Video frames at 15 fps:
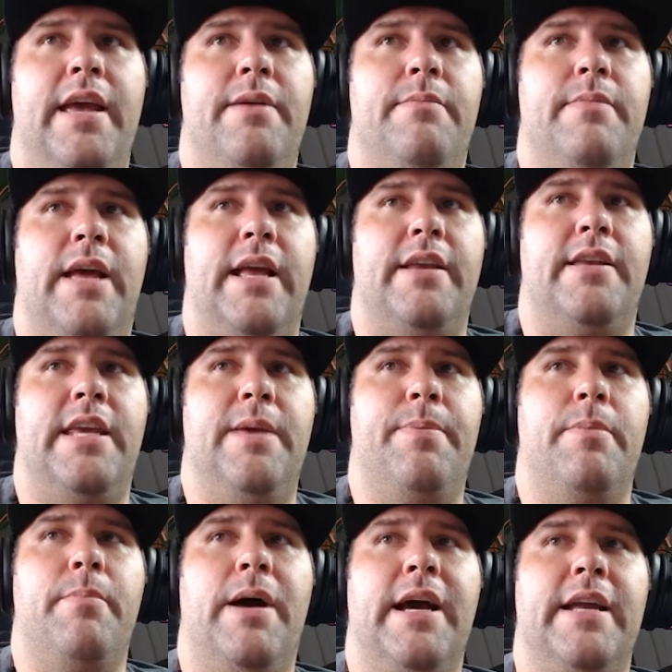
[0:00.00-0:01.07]
And keep
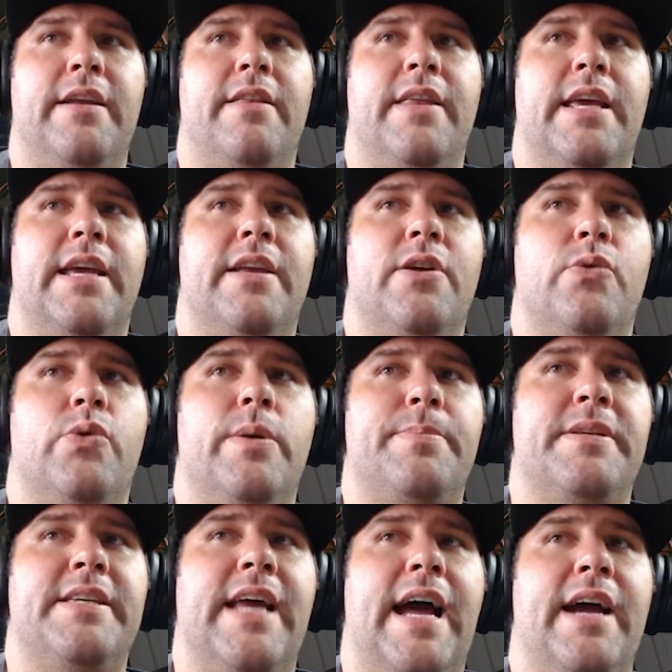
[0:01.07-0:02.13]
in mind, they can
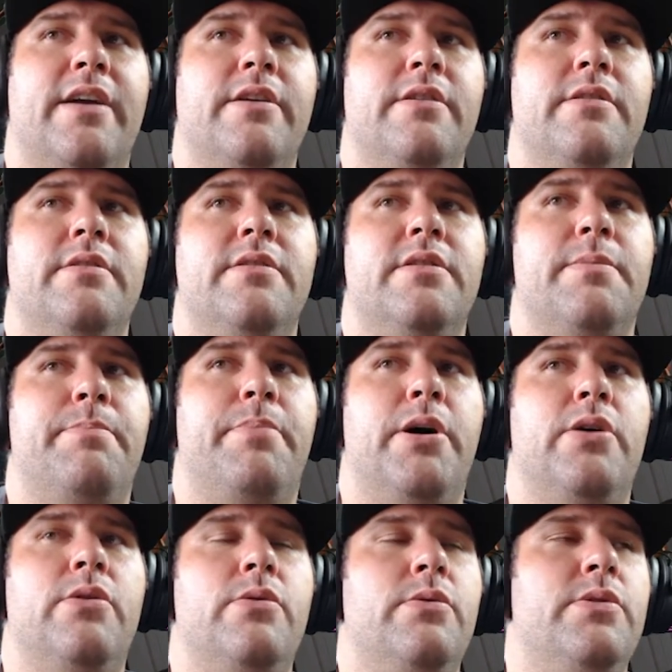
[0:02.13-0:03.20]
equip daggers,
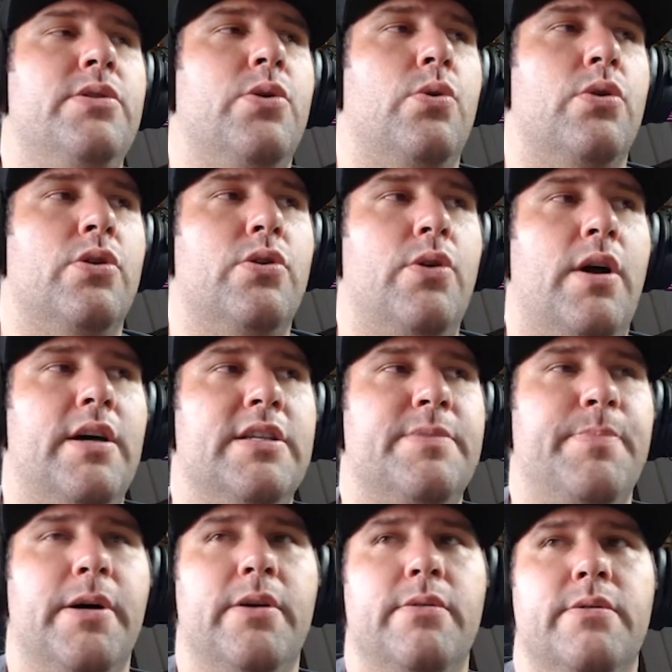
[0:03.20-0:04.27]
bows, or
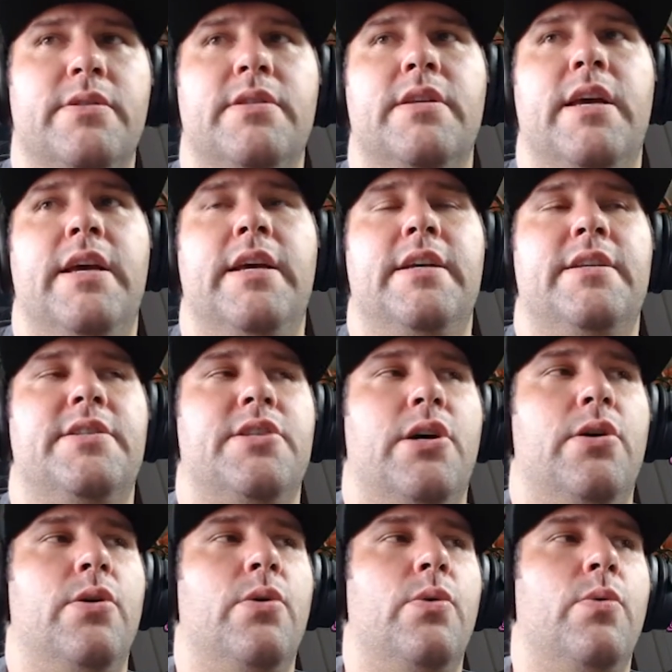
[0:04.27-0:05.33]
crossbows.
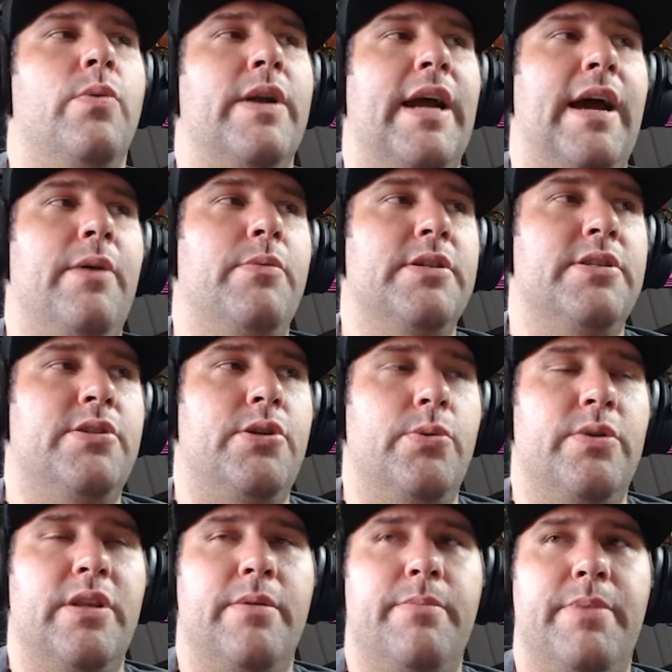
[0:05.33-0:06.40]
So when I was
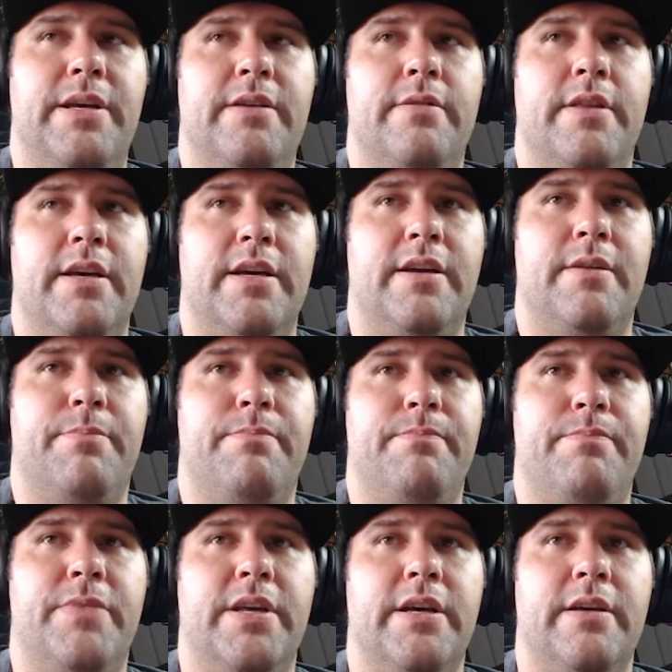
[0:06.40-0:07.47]
doing the
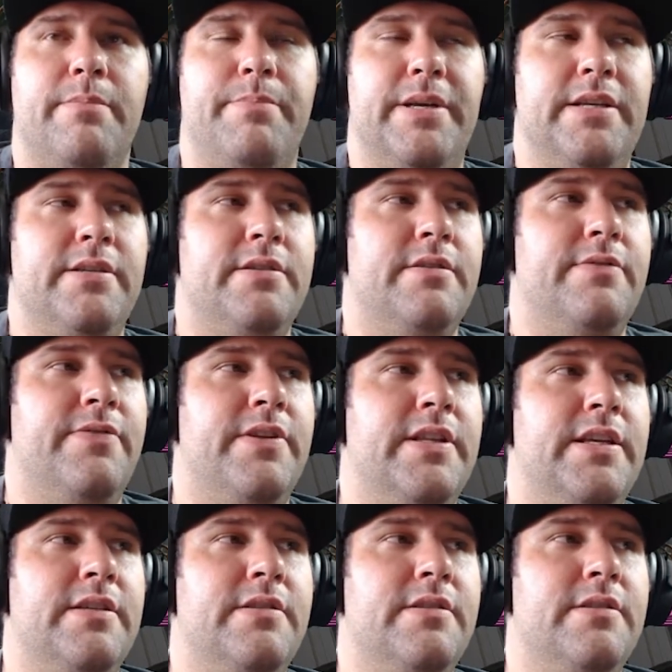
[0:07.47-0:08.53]
BIS for
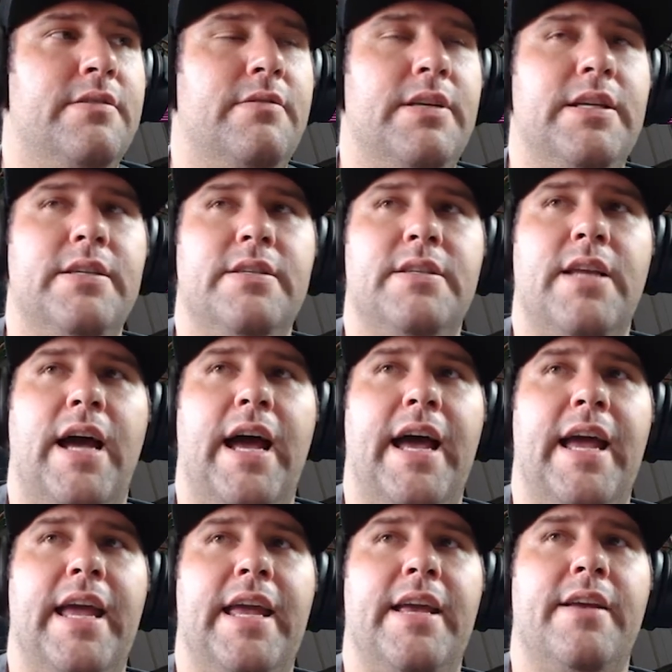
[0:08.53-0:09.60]
this list,
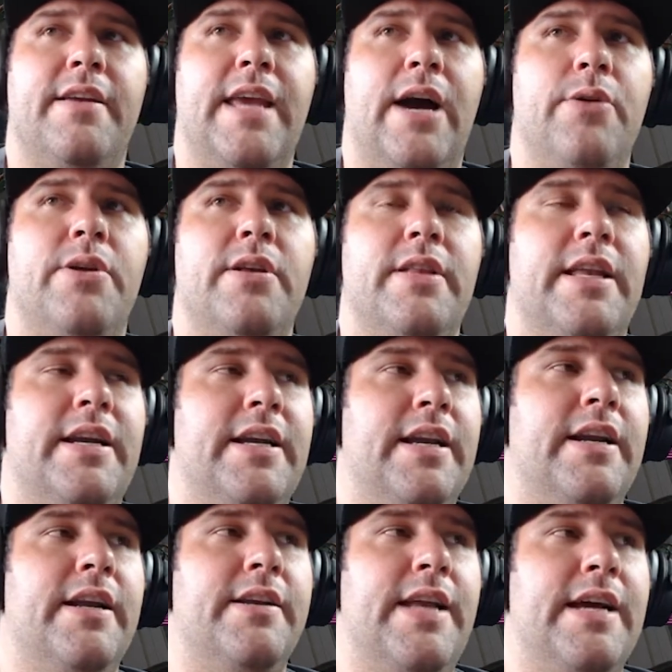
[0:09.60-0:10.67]
I calculated
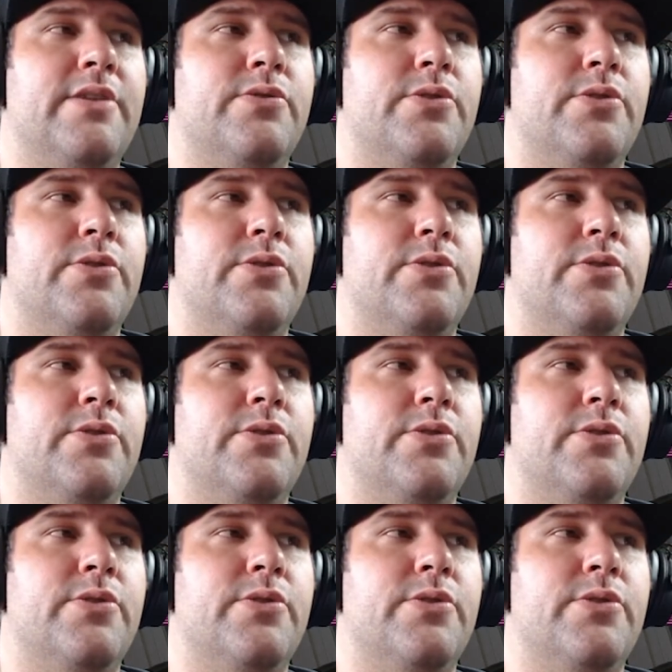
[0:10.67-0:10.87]
in an extra